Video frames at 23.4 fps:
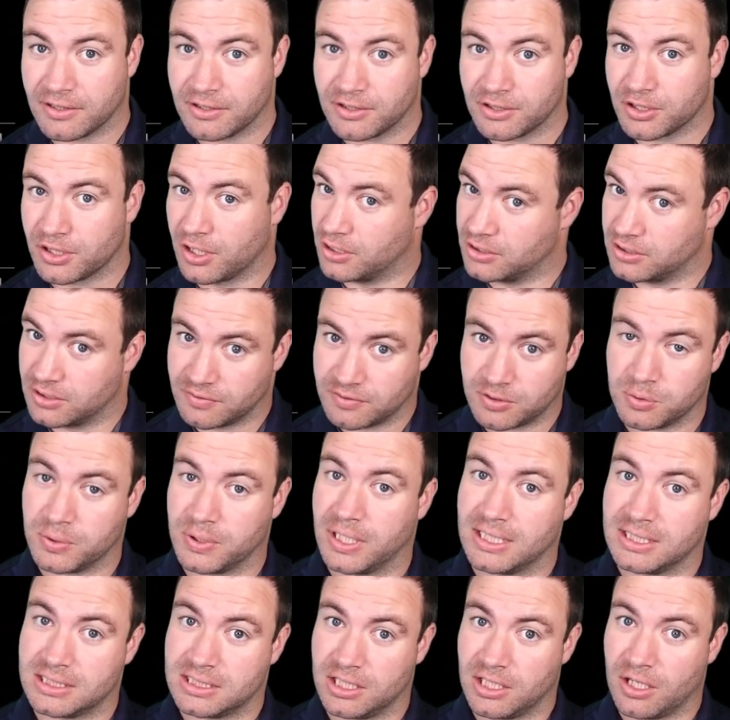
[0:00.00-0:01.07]
goes off to an
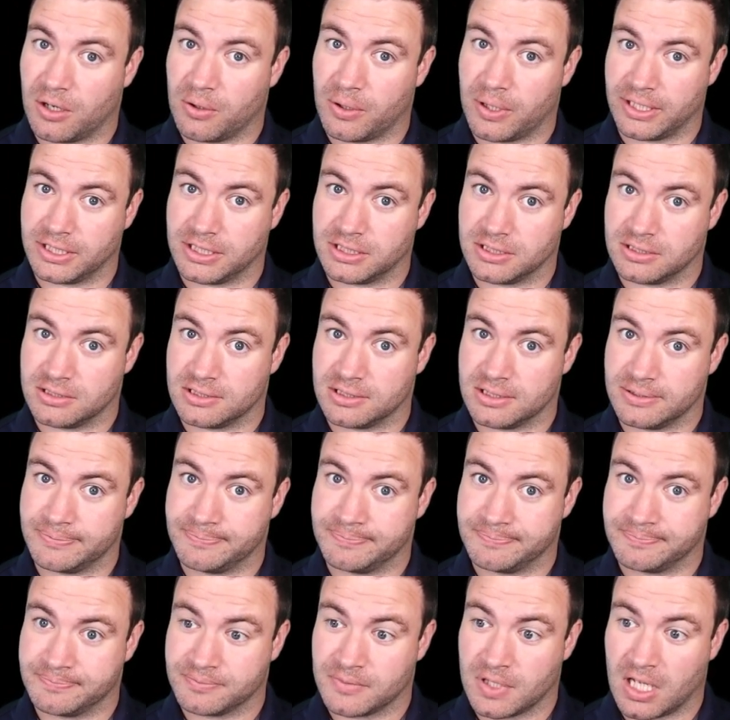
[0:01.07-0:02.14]
SEO agency.
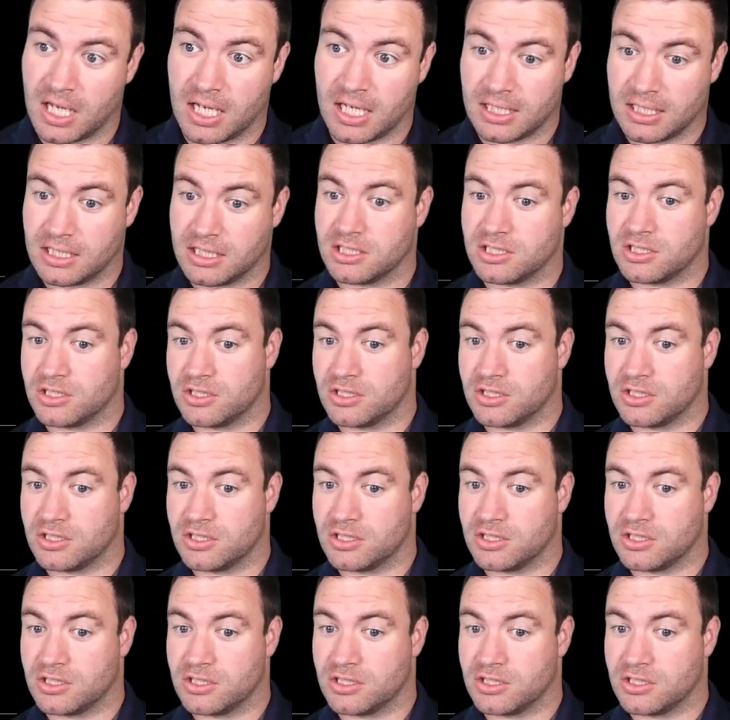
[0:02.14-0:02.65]
This is